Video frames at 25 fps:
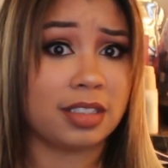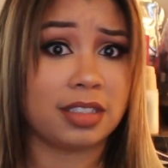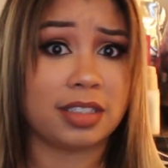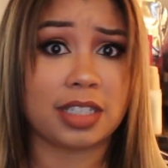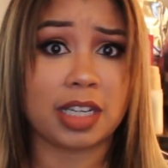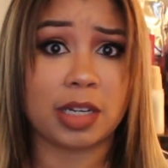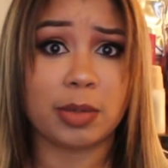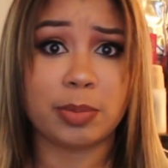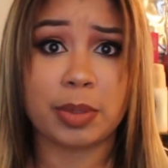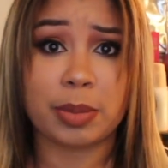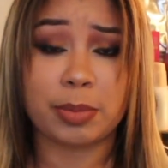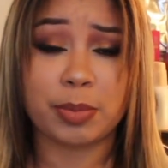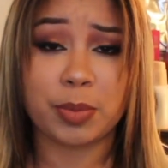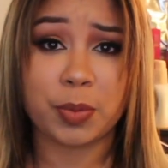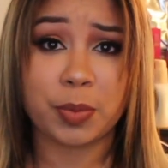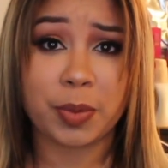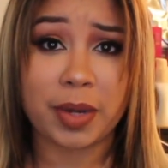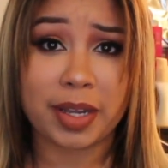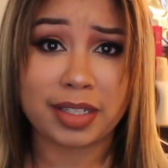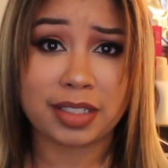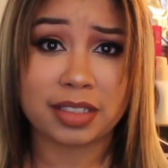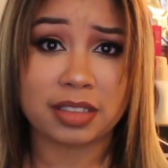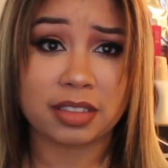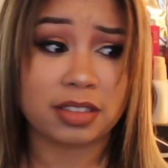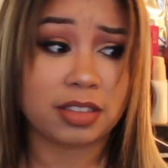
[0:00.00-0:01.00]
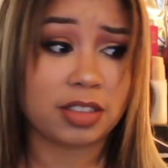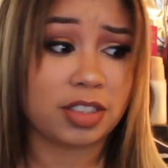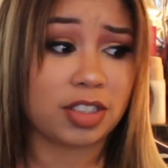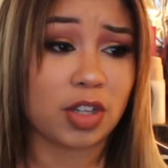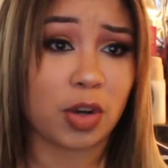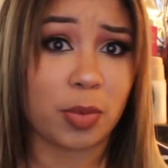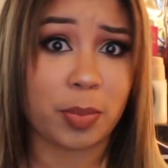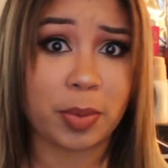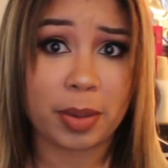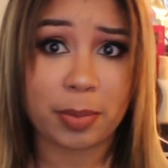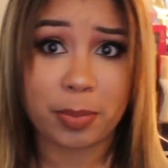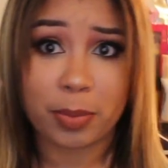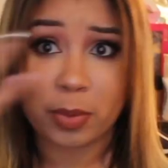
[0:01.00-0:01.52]
Tell people what? Show
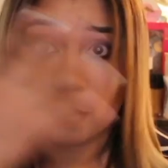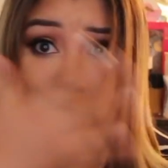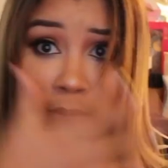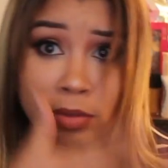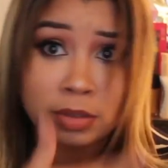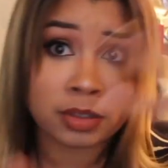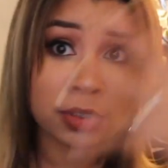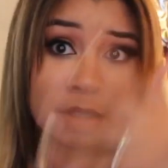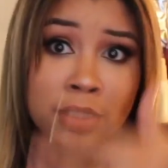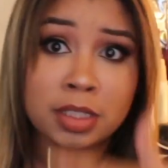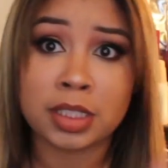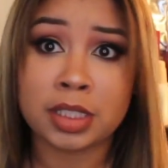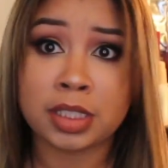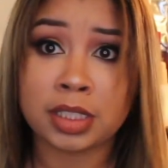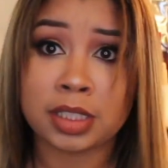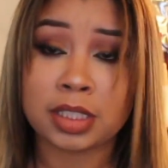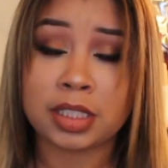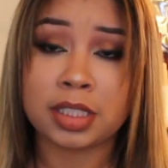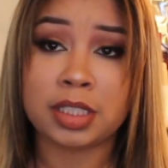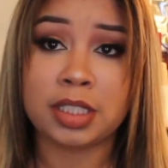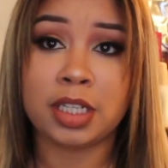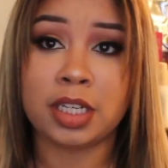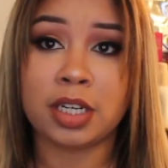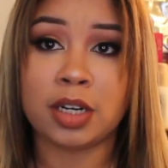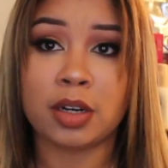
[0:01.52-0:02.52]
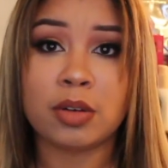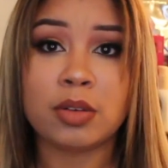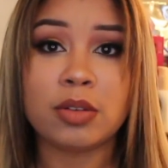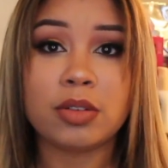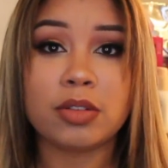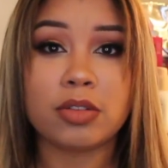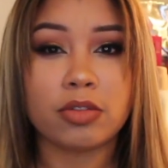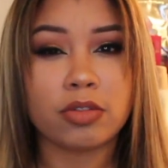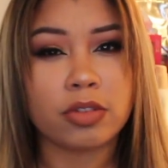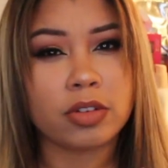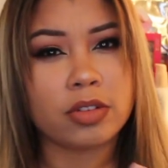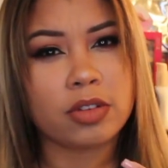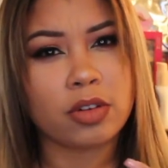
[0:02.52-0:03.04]
people, you know,
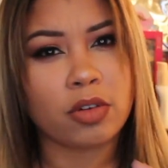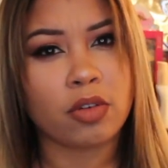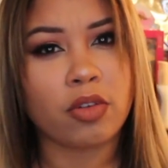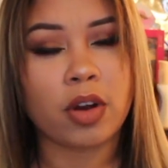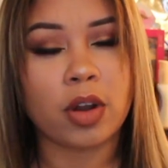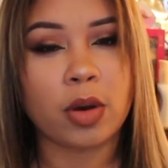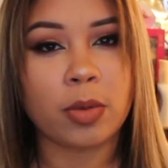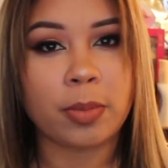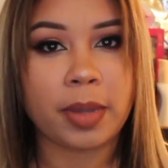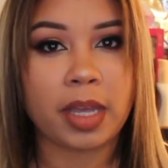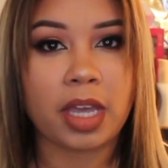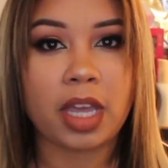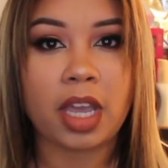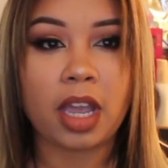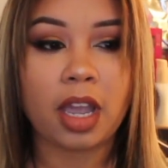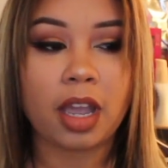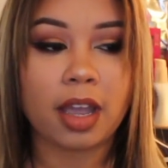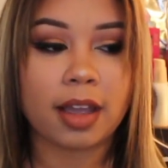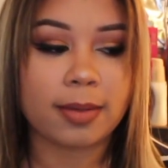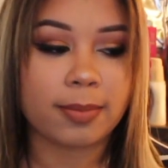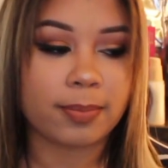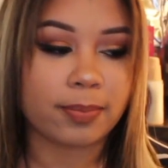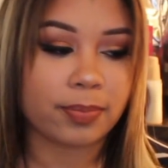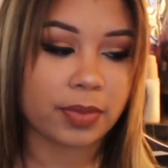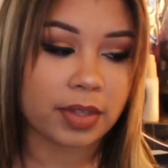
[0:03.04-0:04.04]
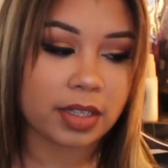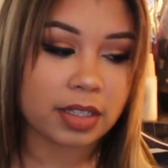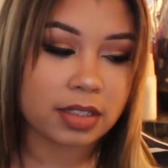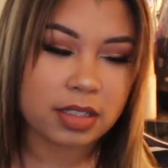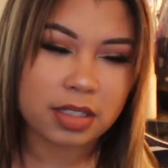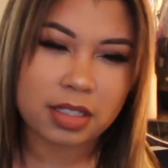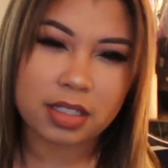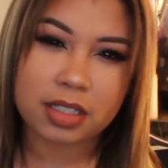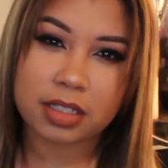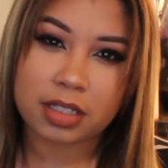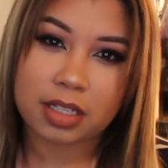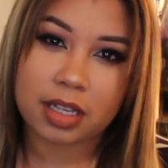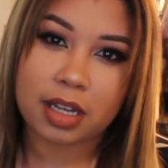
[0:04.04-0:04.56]
the real me.
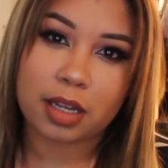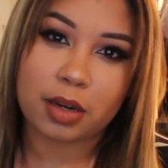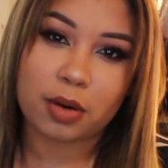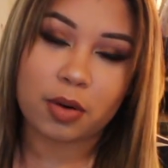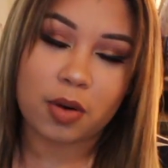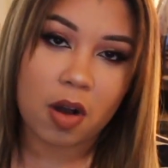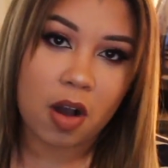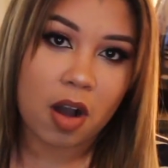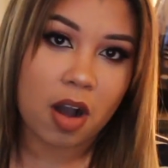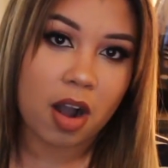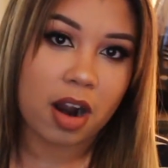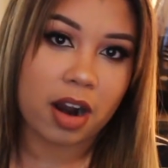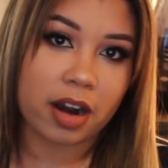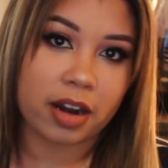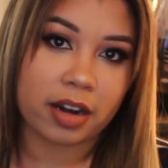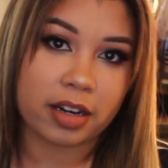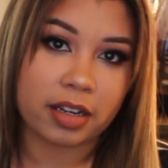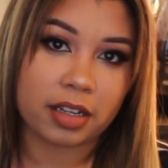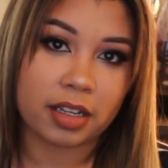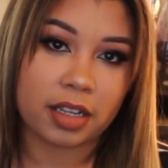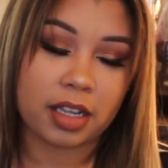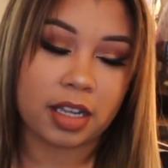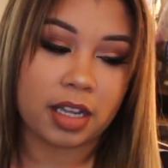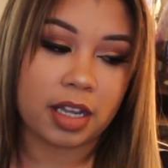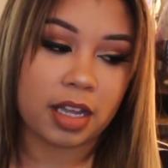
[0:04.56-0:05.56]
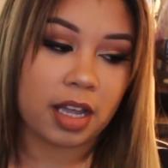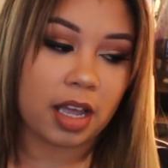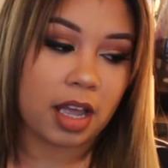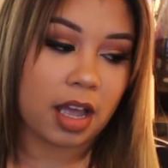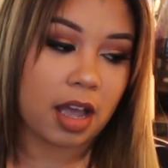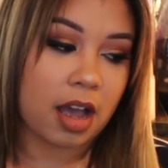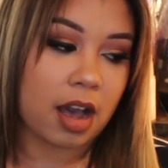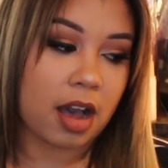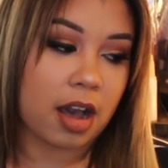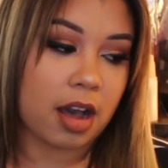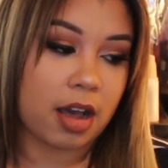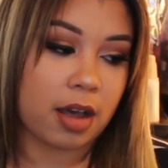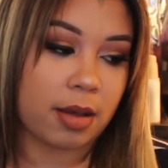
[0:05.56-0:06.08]
It's a little hard.
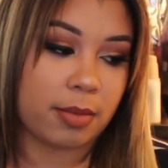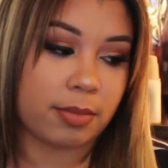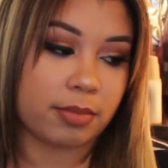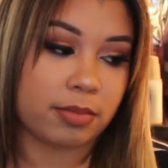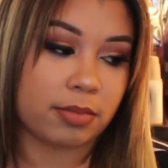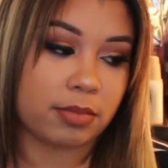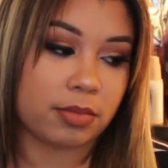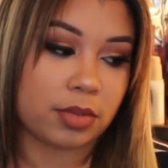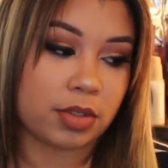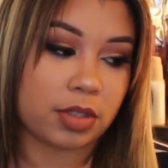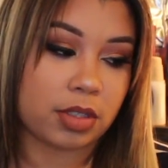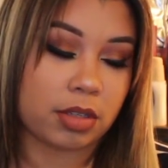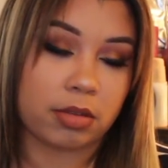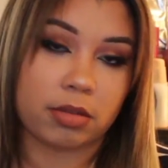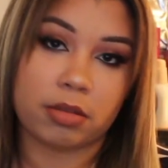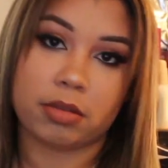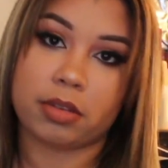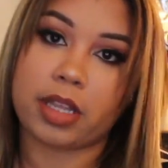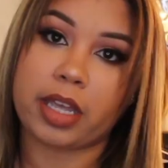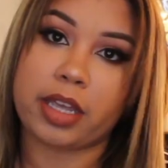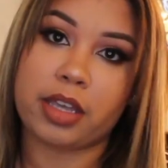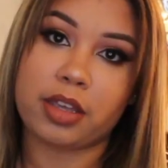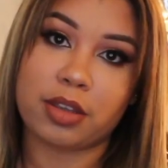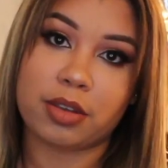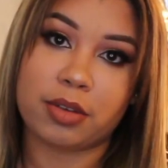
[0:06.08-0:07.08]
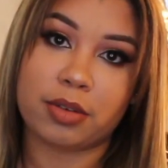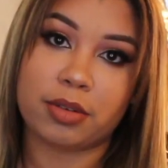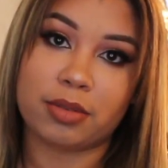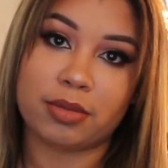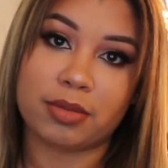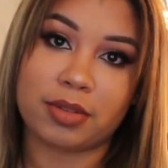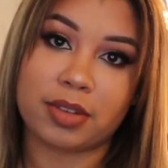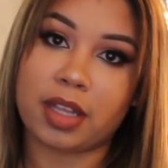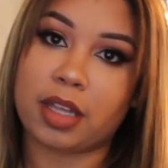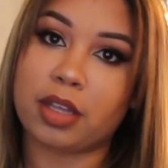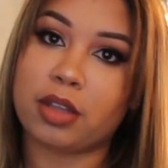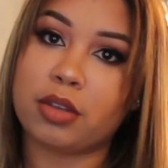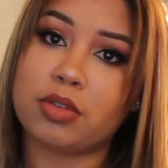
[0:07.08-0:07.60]
So thank you
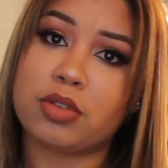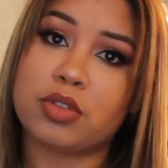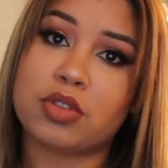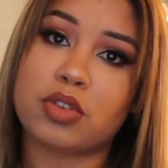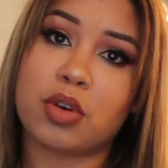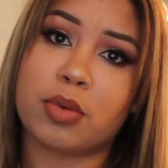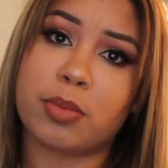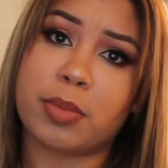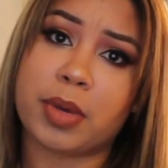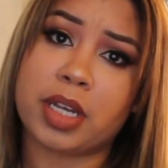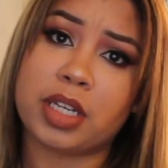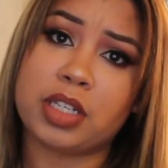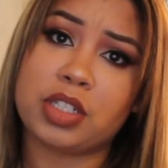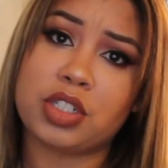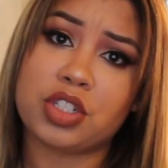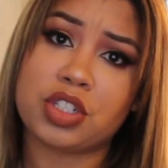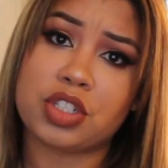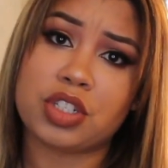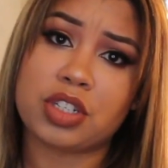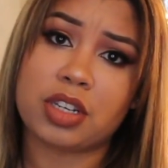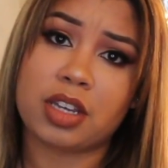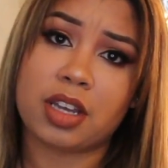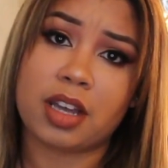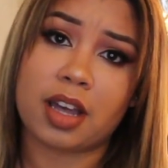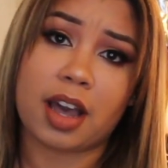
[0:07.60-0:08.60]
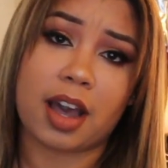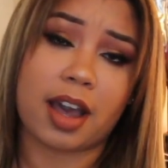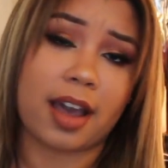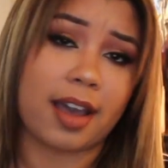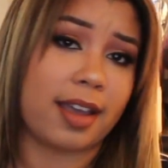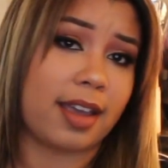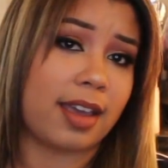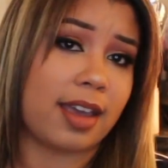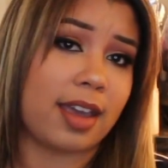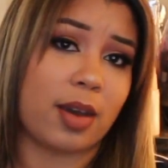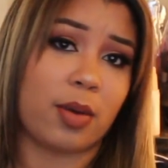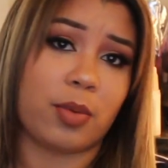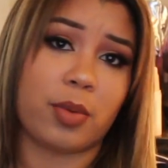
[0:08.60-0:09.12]
so much. I
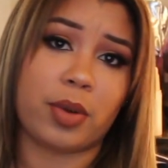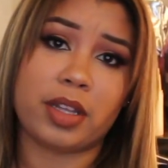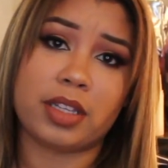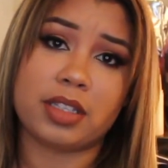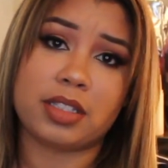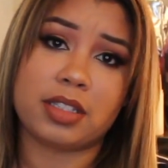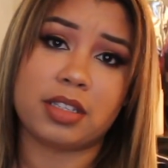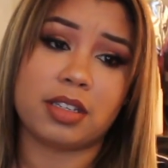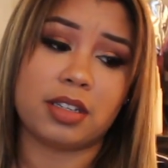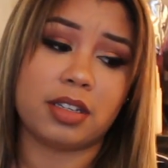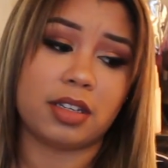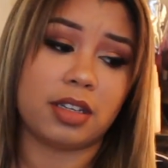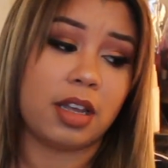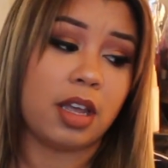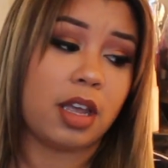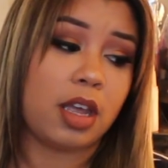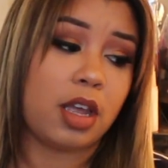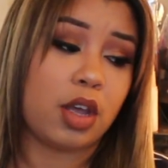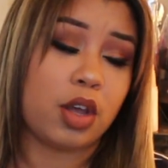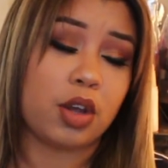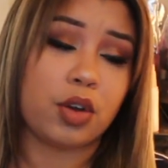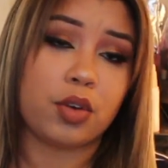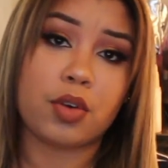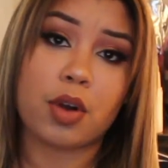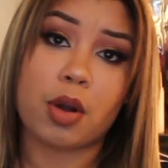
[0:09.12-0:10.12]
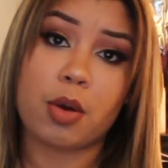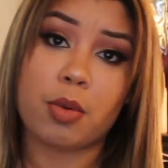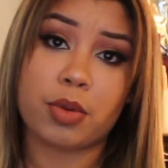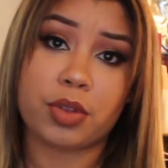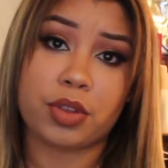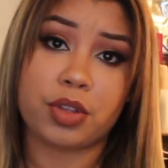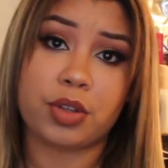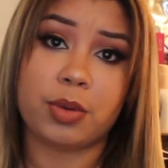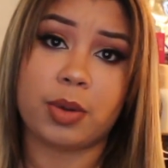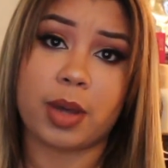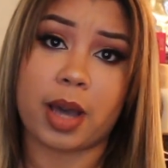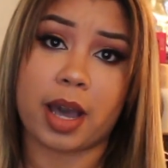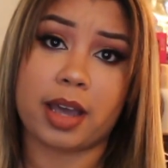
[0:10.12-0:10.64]
can't wait to grow with
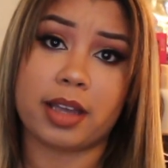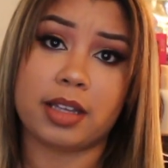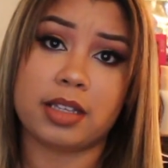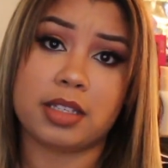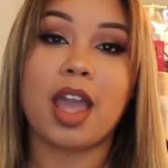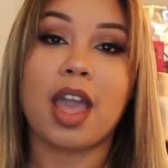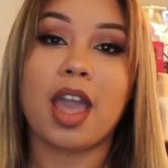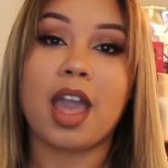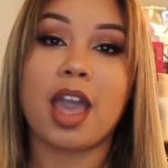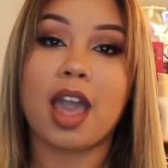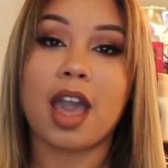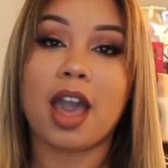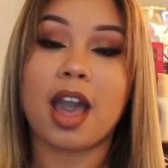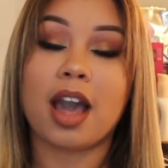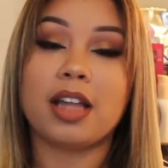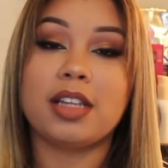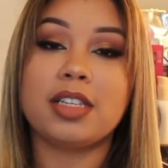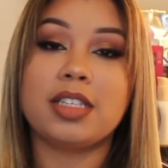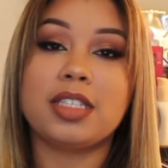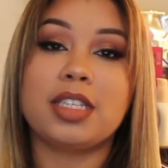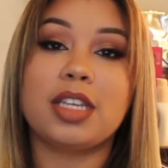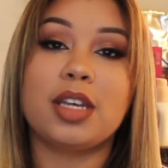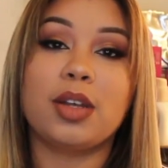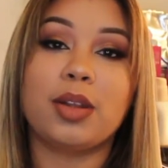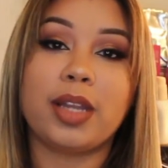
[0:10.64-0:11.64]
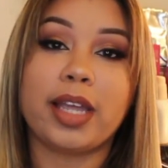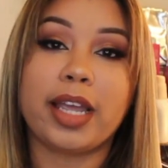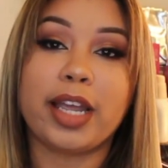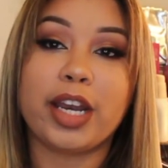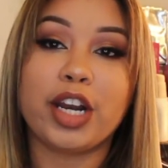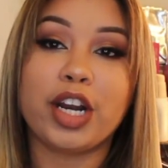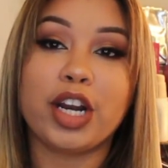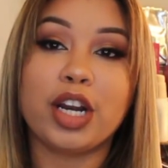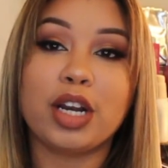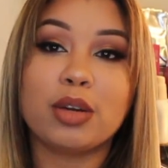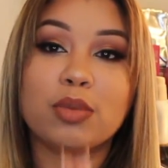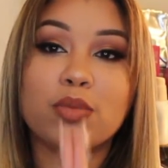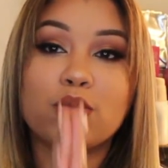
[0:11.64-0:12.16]
you guys. Until
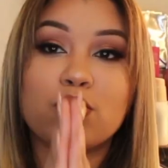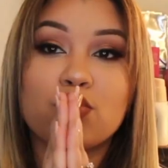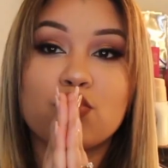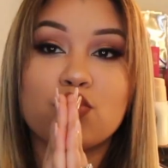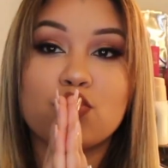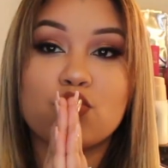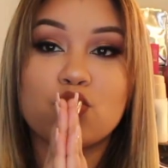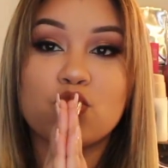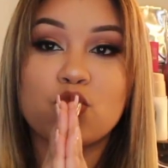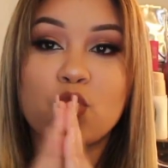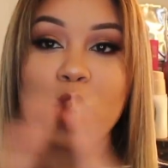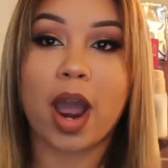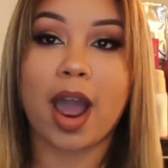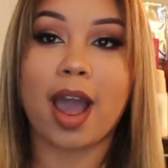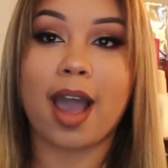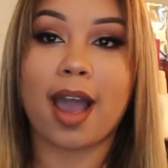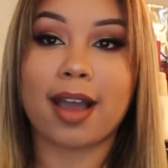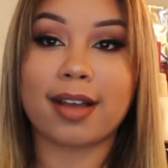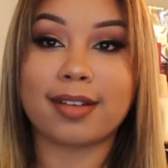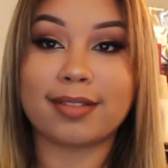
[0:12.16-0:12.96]
later, mwah.